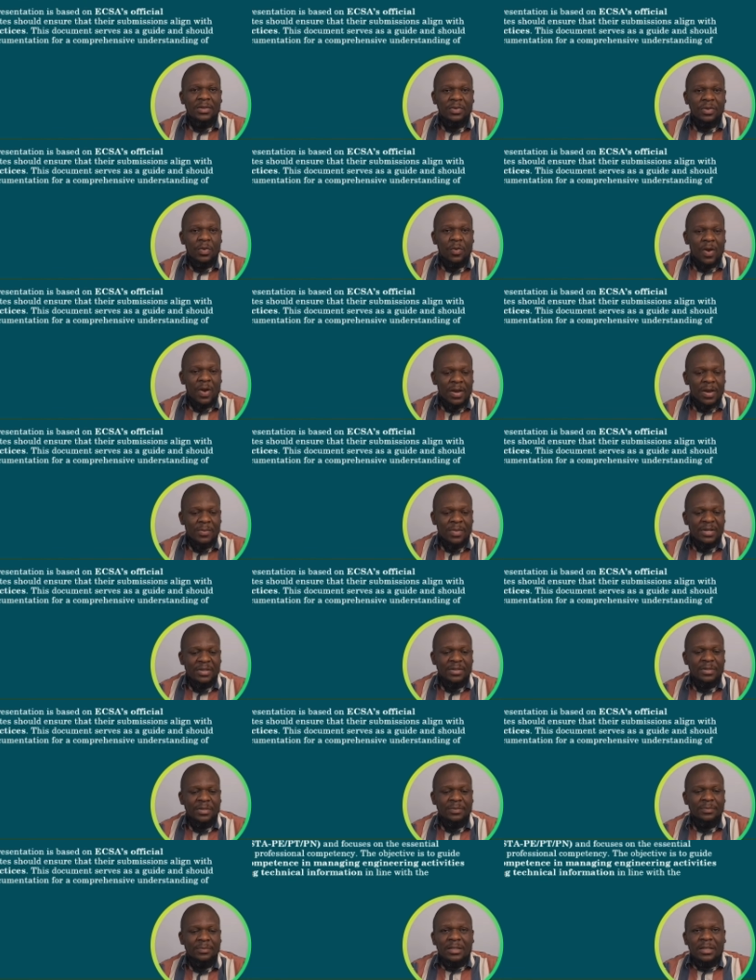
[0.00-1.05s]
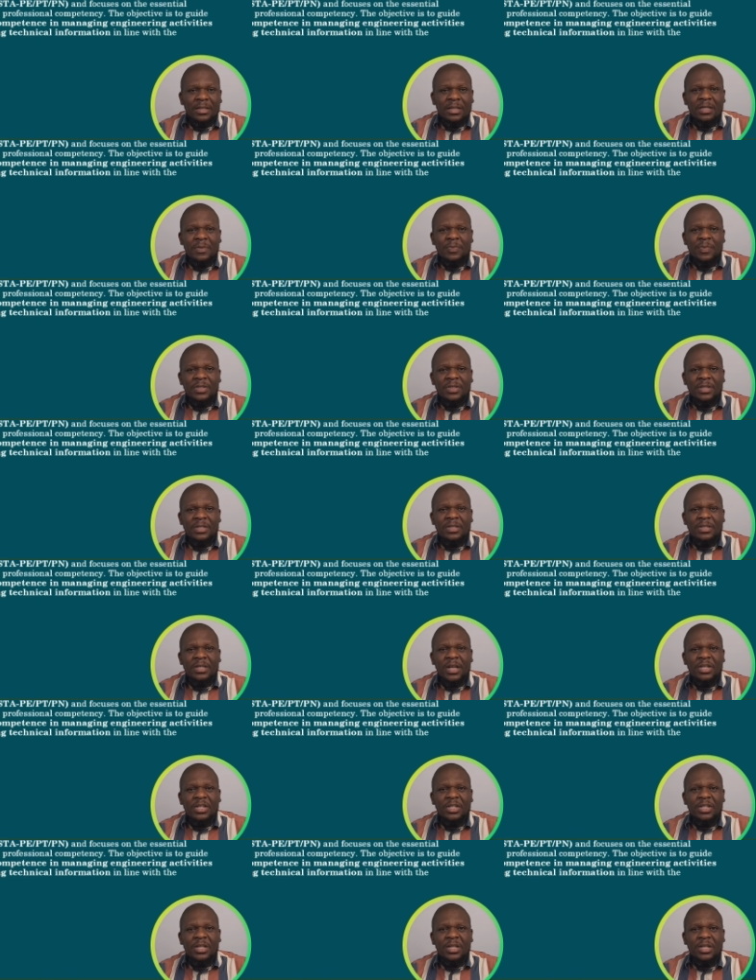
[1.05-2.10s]
requirement. This
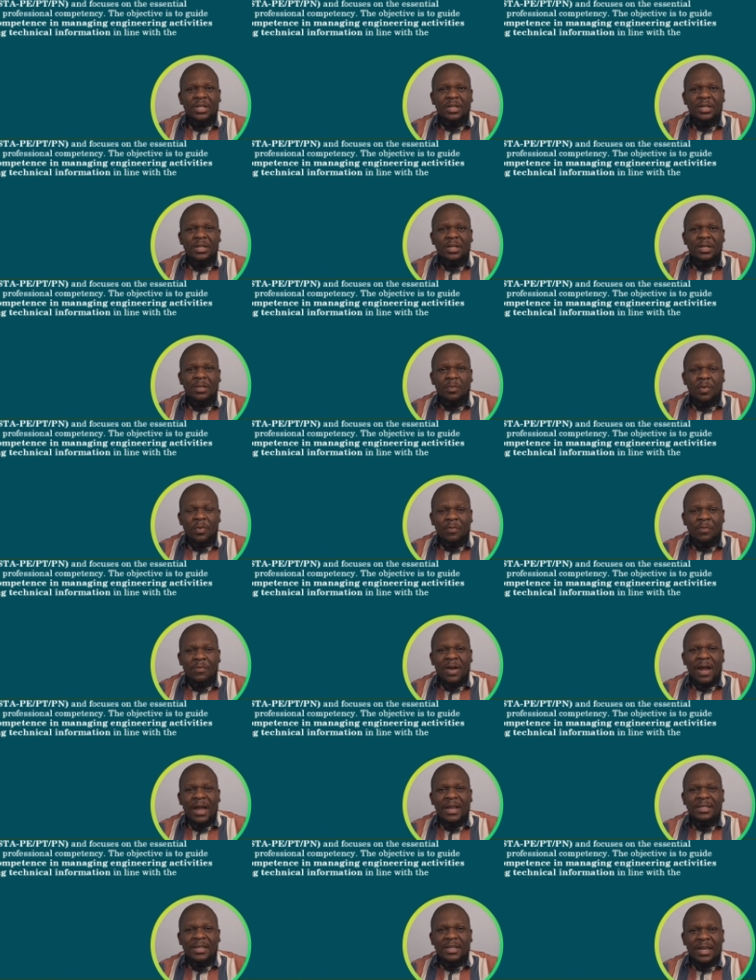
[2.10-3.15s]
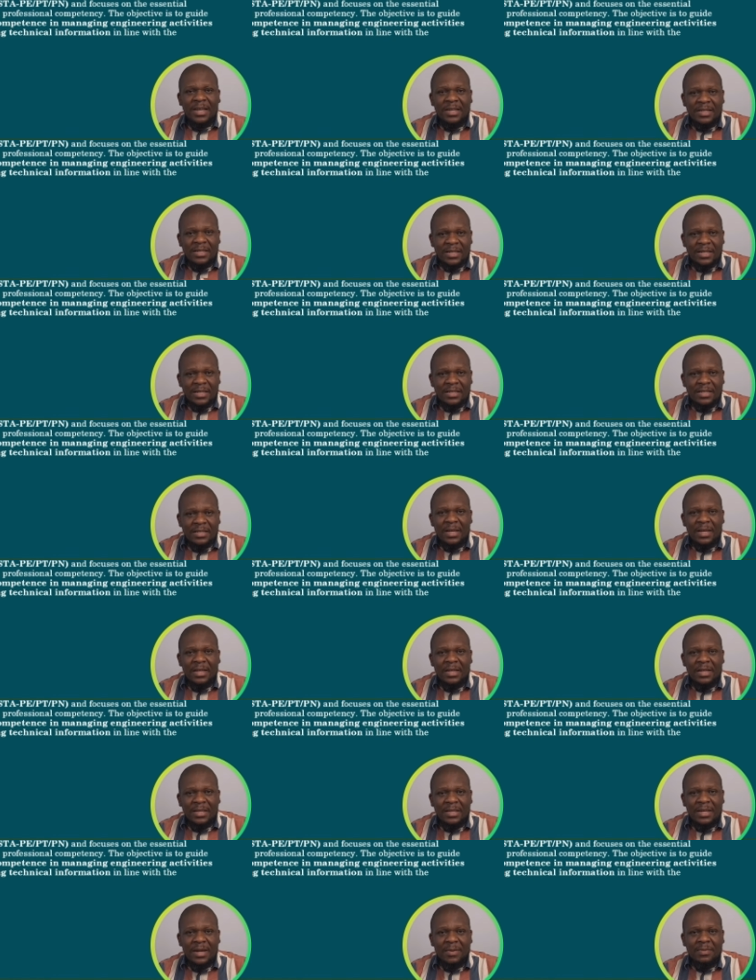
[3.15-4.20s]
presentation provides an
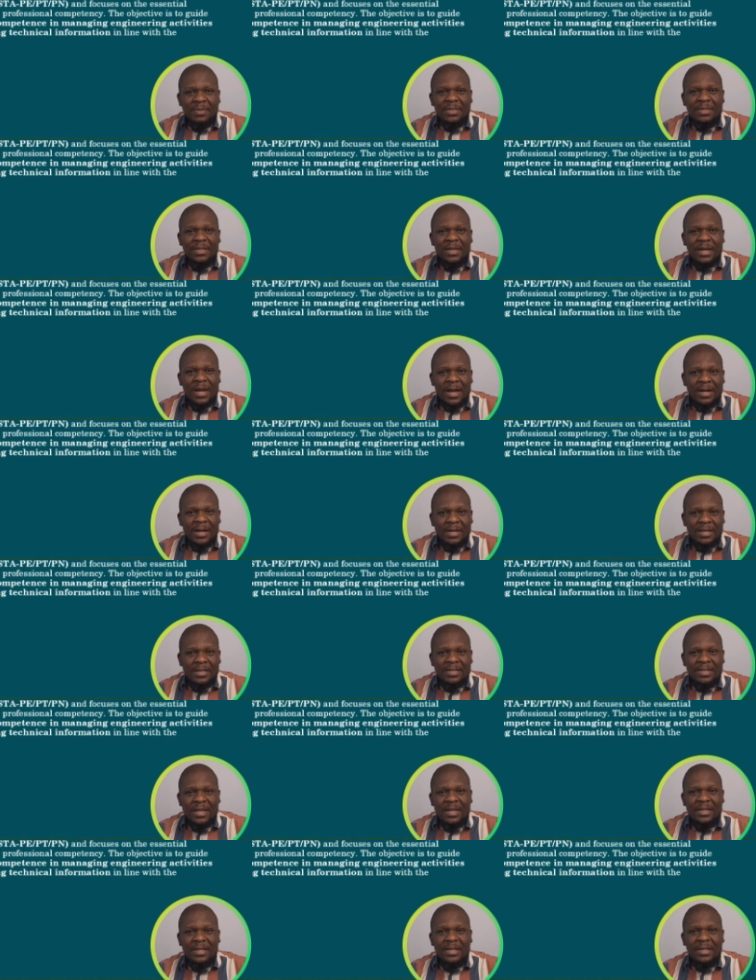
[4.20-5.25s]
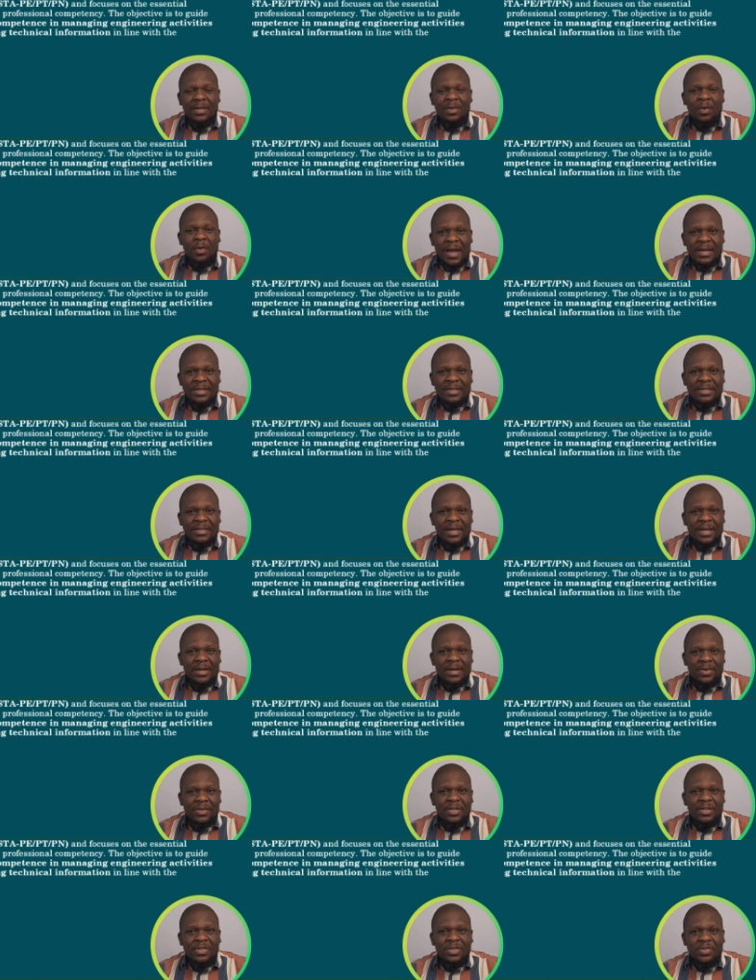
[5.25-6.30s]
in-depth understanding of ECSA
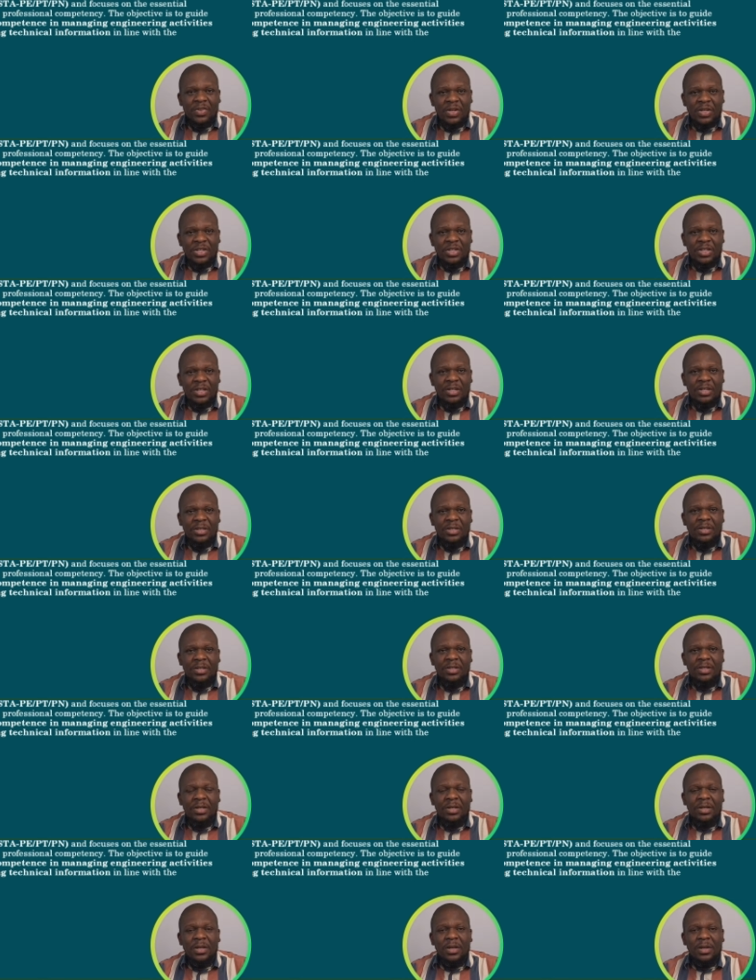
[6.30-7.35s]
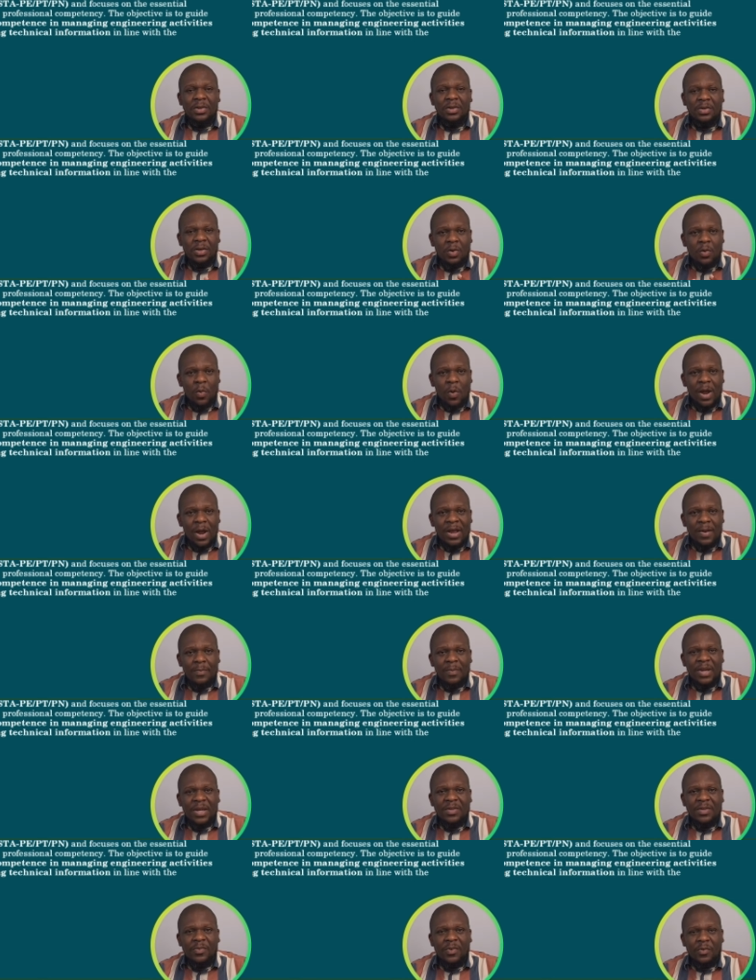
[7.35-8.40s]
registration
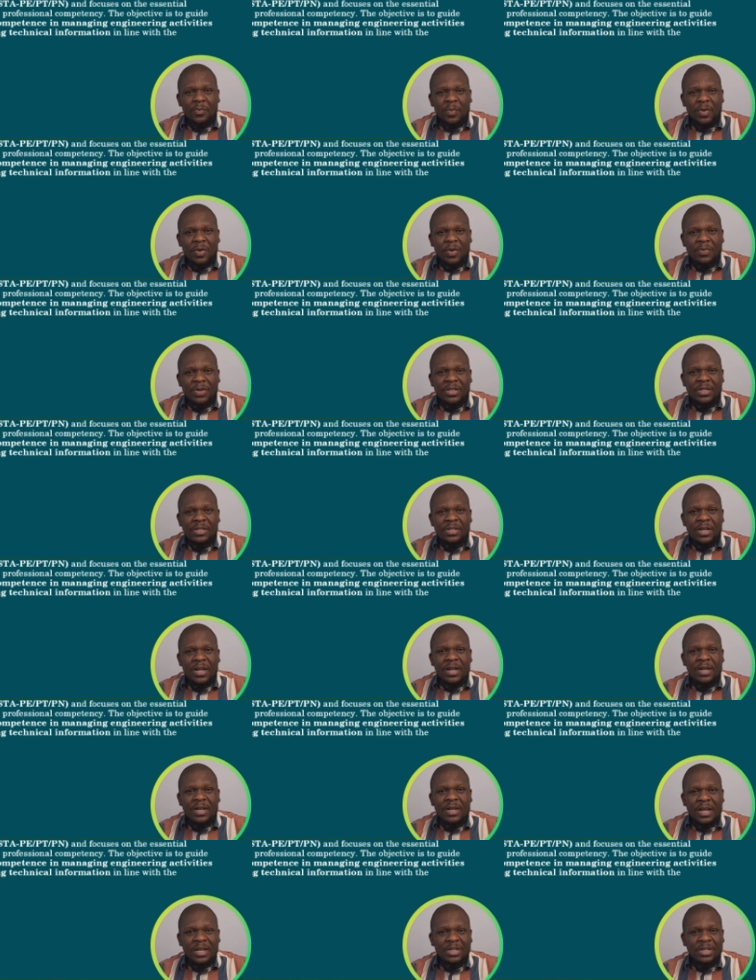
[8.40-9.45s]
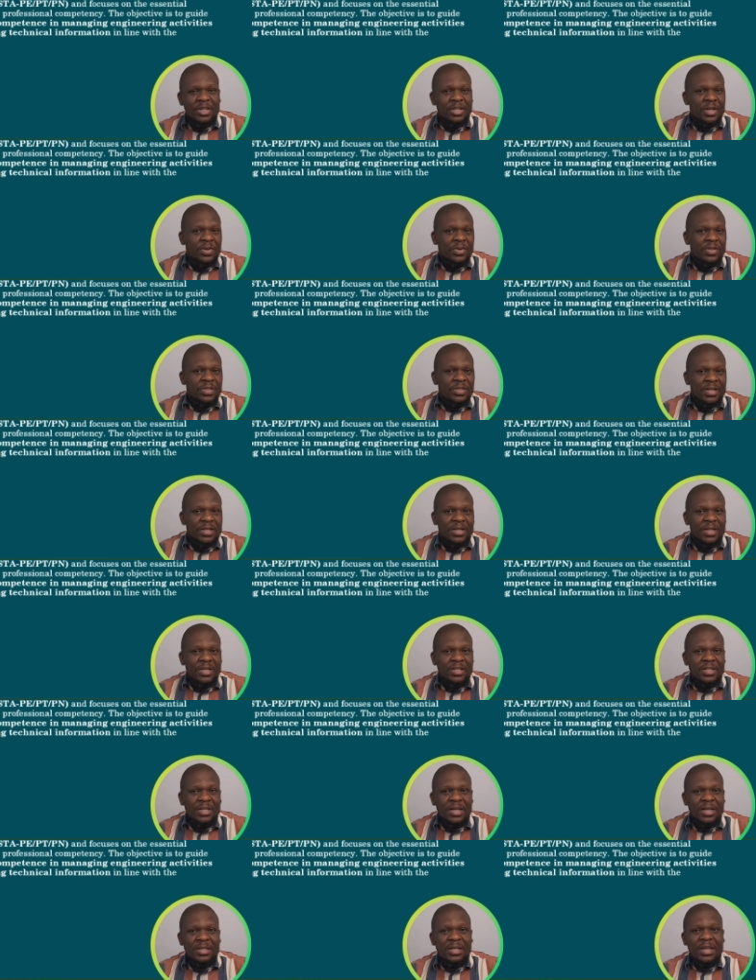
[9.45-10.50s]
requirement for professional engineering
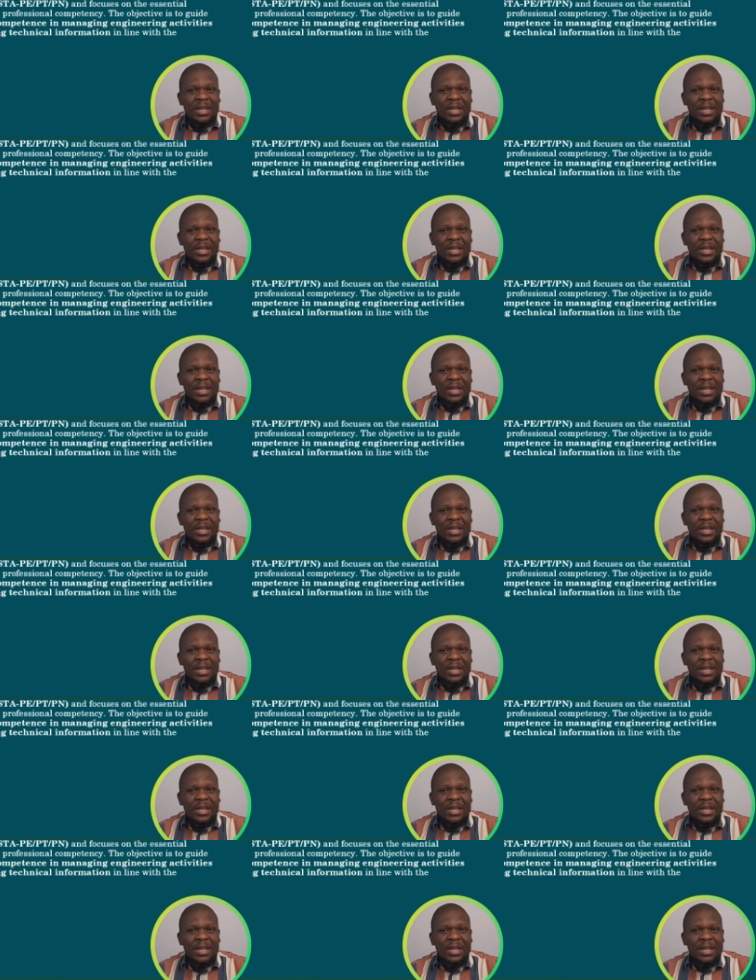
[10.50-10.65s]
technician.